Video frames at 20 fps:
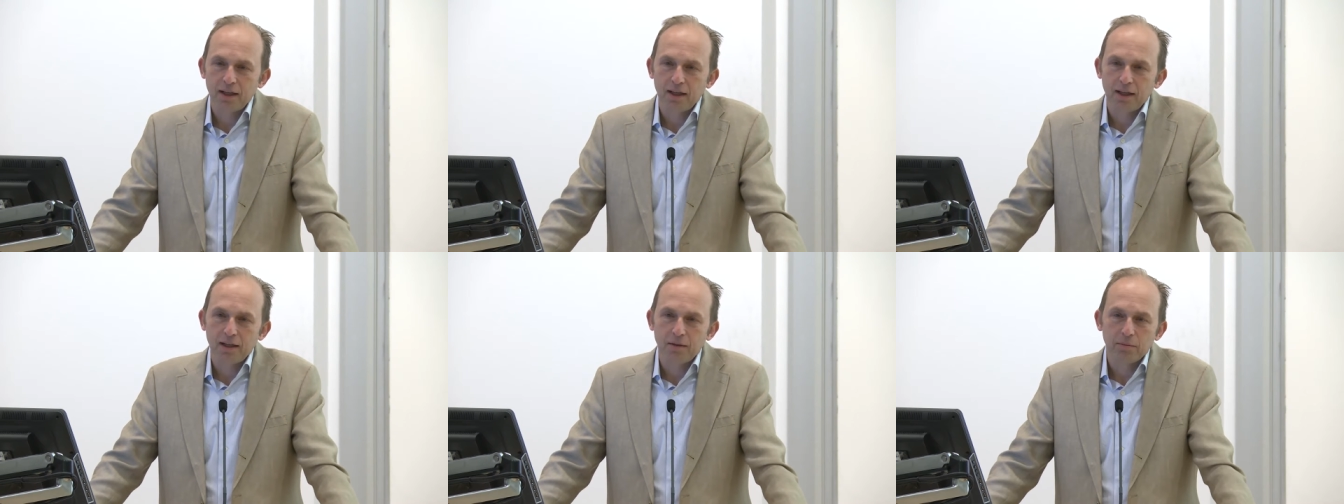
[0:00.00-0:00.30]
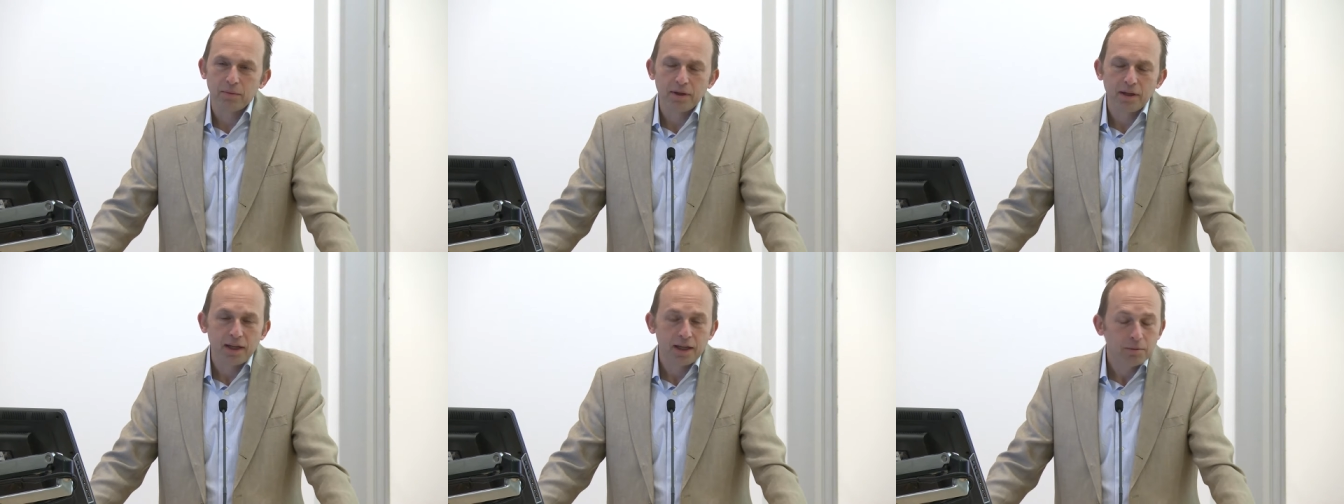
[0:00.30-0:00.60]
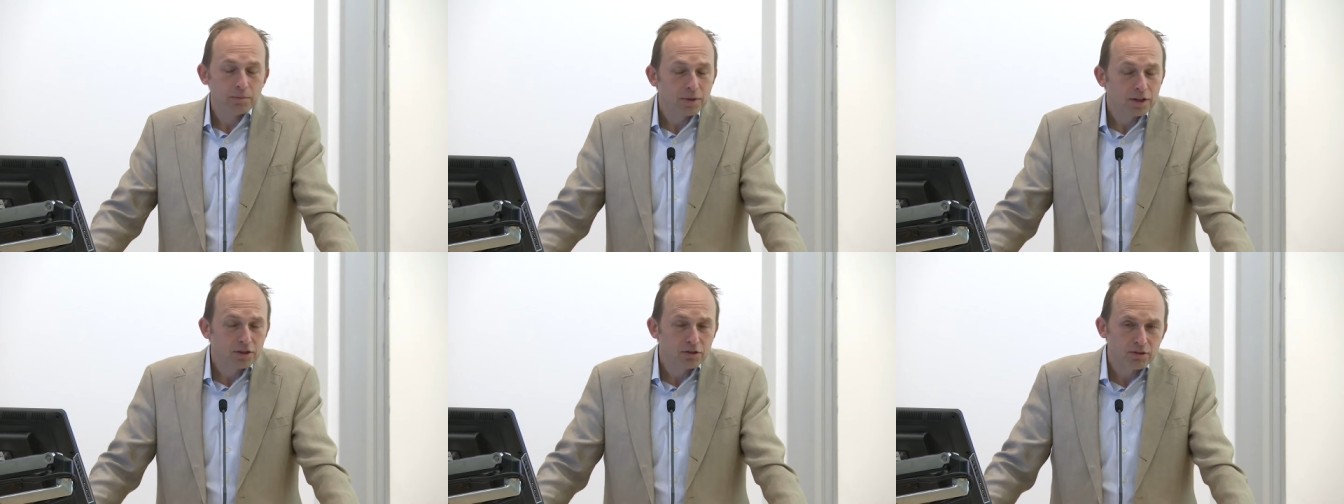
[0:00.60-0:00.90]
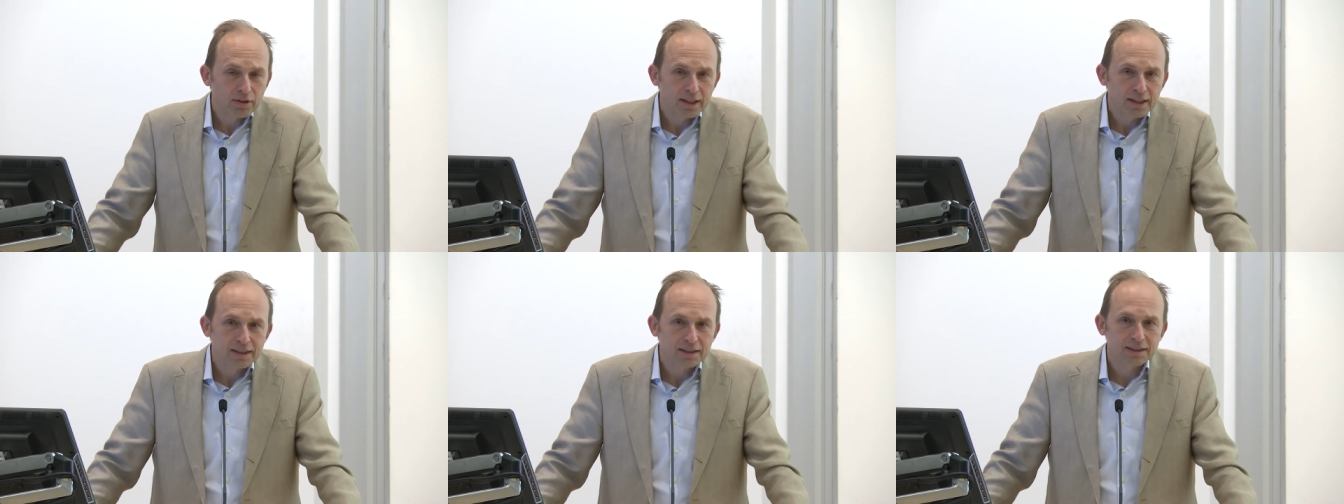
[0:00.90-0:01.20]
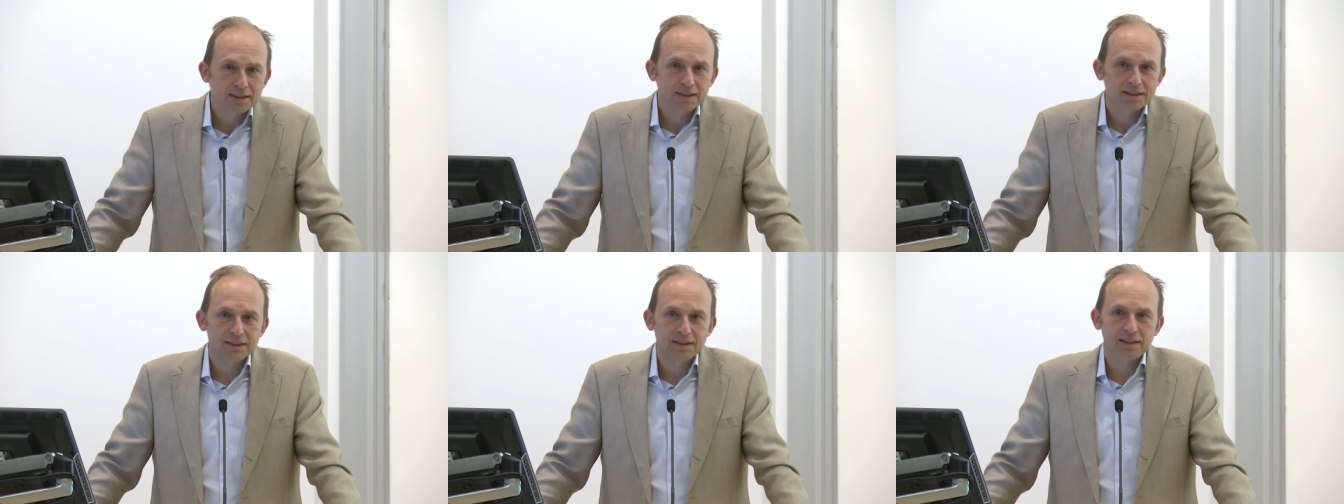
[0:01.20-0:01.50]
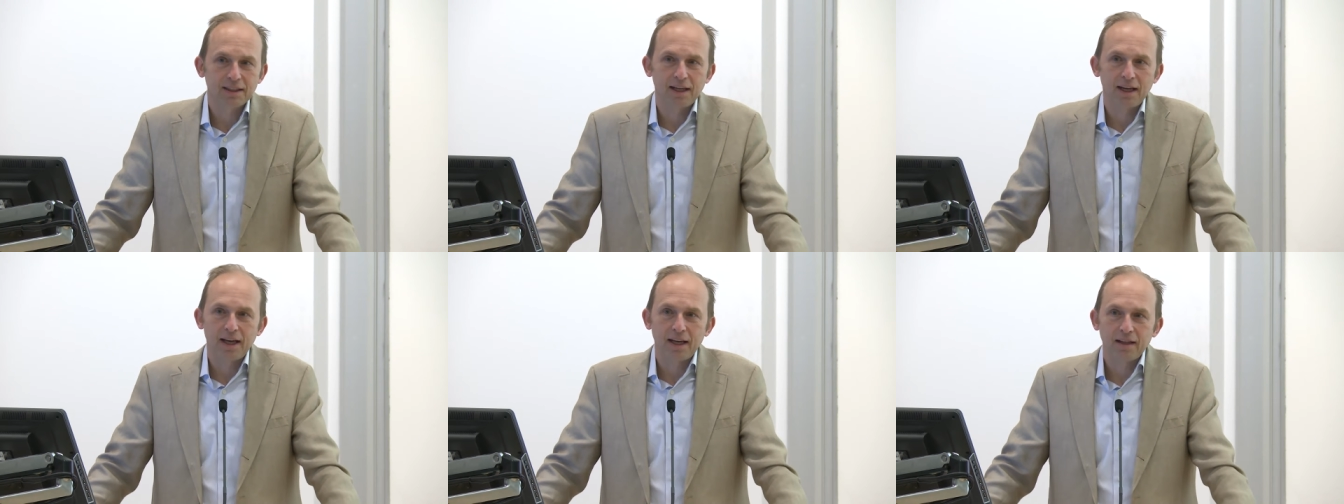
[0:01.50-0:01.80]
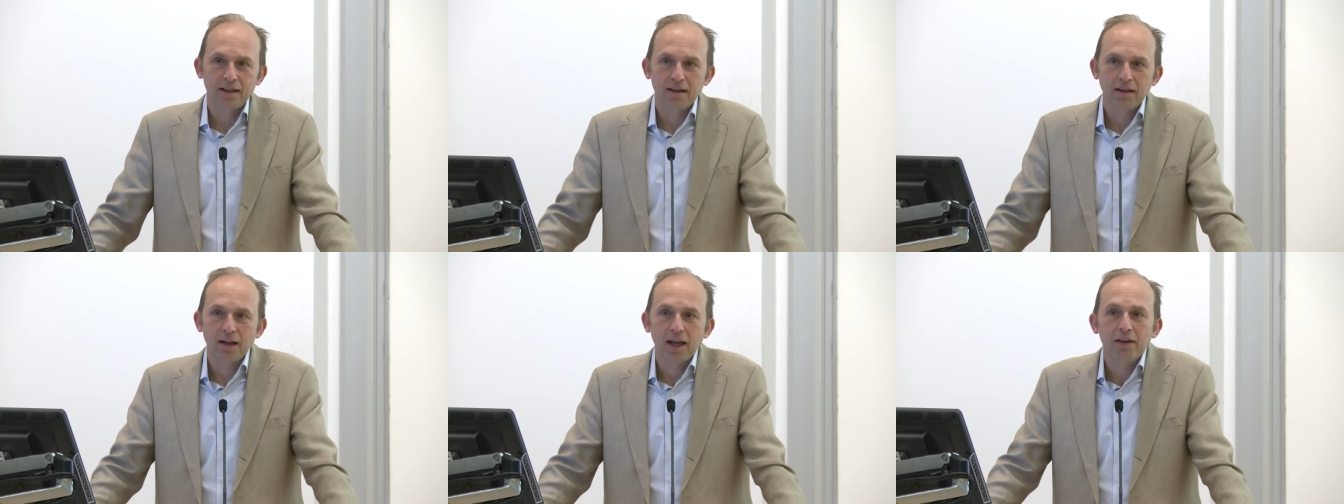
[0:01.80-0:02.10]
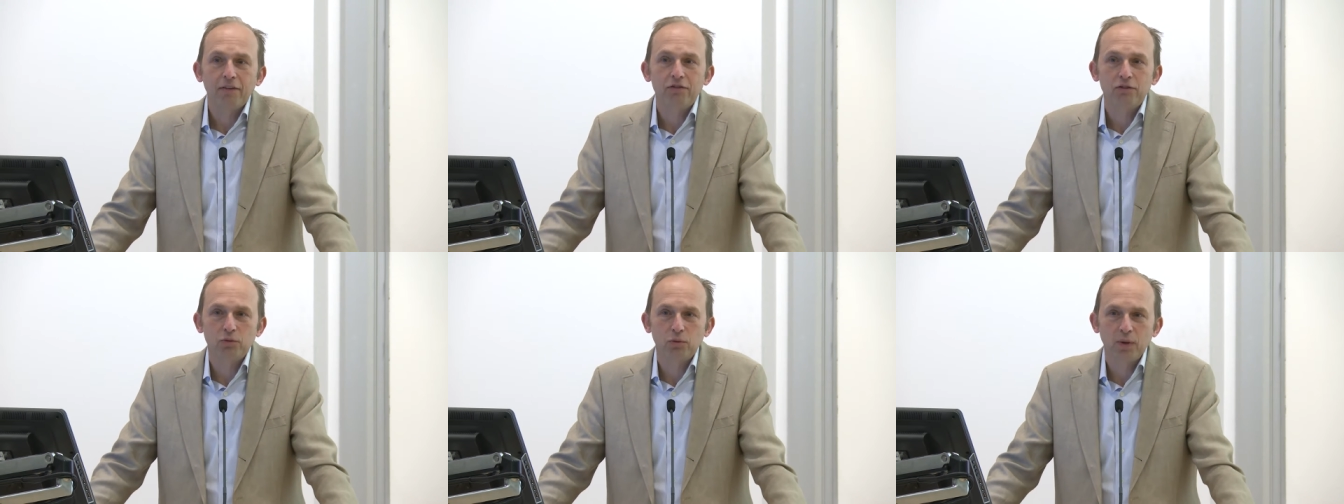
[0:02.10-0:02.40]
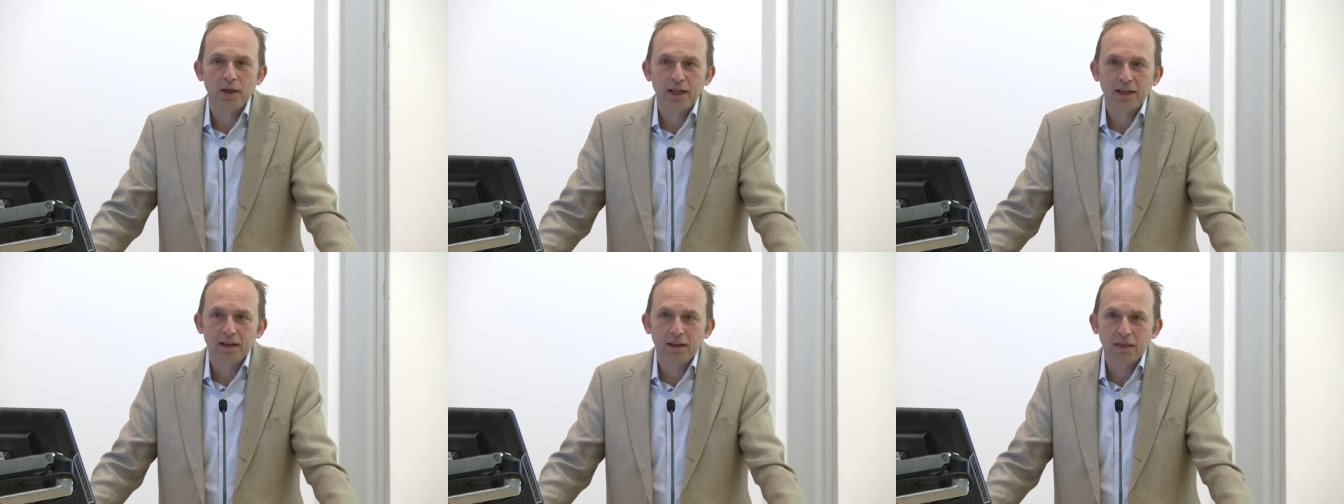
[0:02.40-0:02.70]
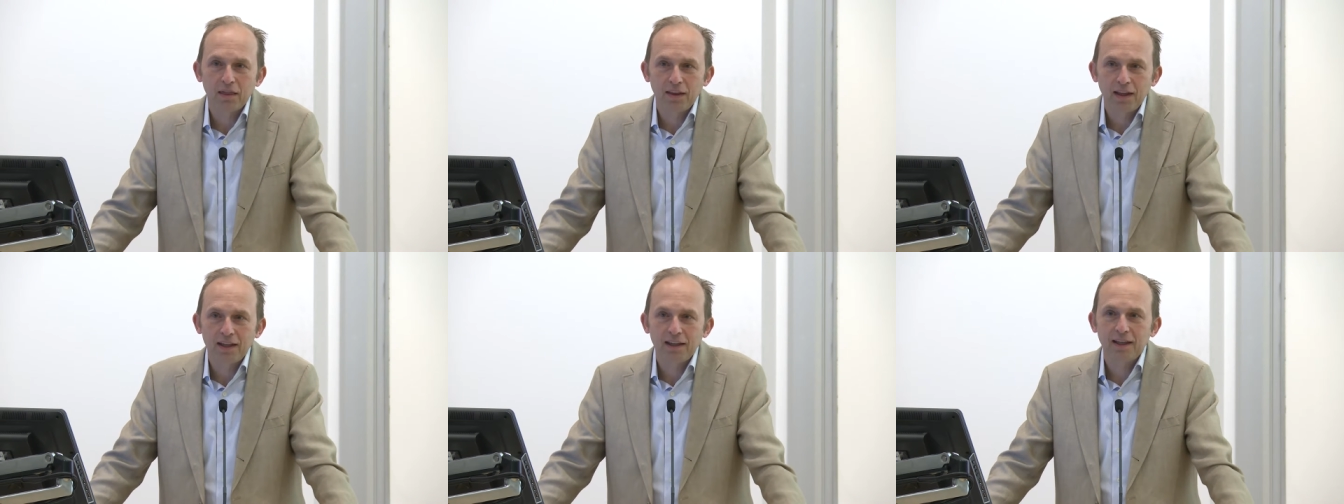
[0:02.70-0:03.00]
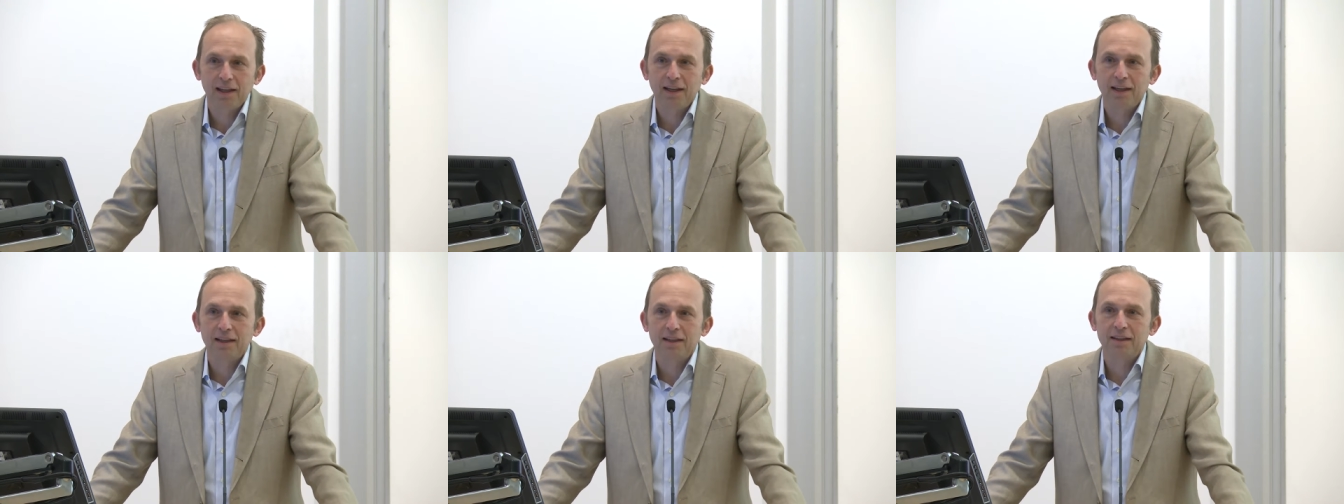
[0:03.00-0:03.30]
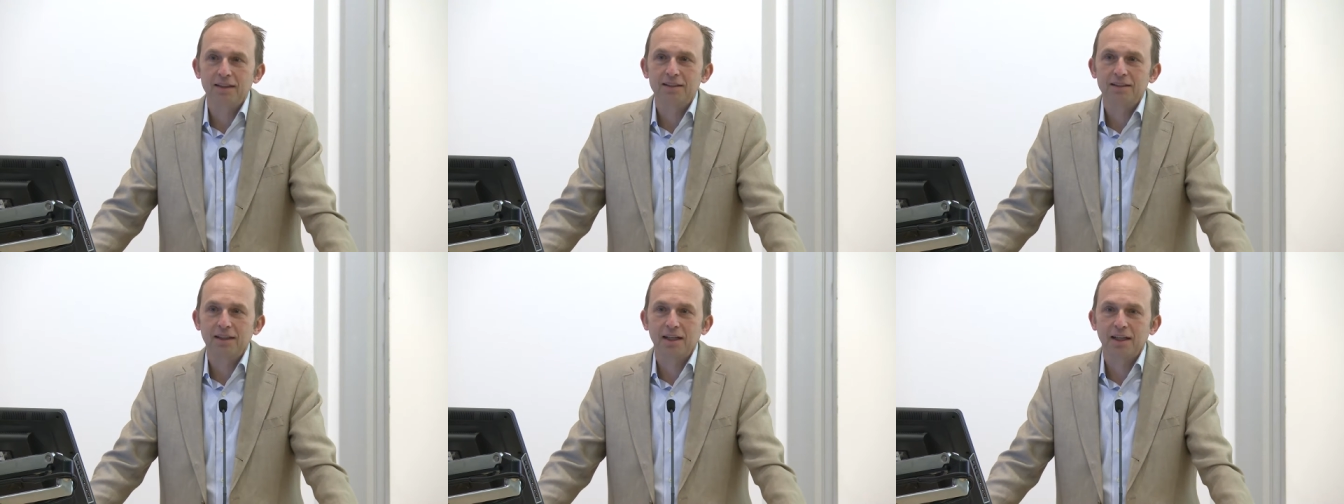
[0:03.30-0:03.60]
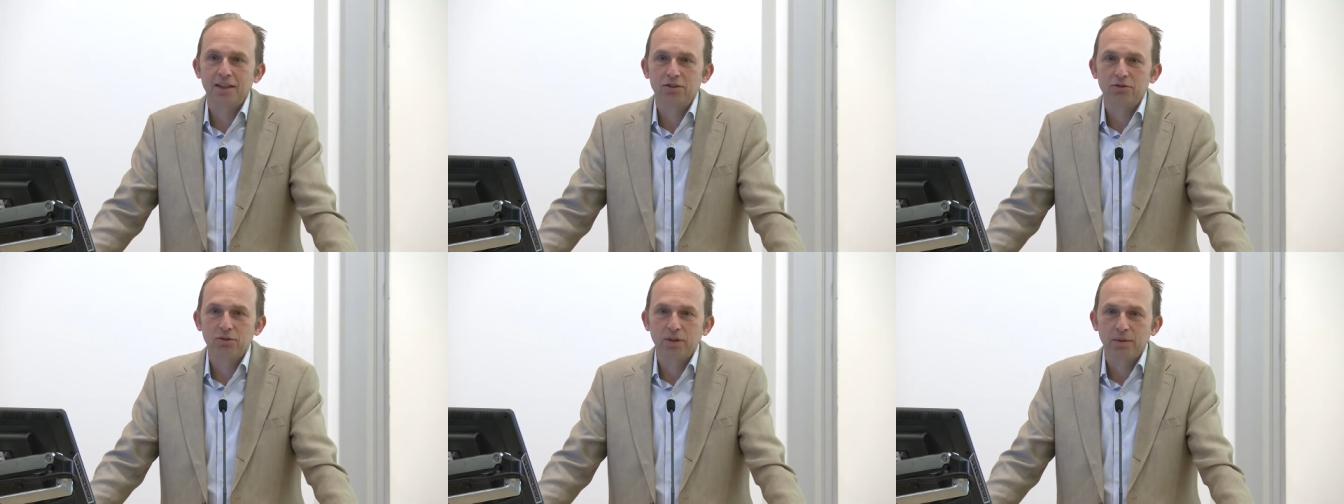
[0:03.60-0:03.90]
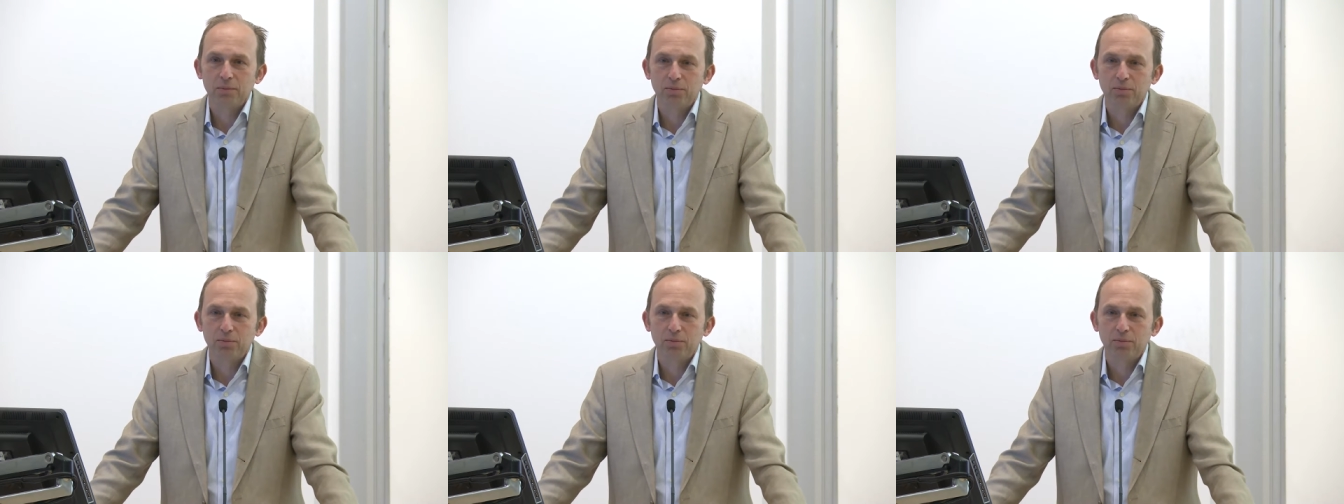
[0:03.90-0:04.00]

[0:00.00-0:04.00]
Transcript: Im immigrants and left wing thinking in this country.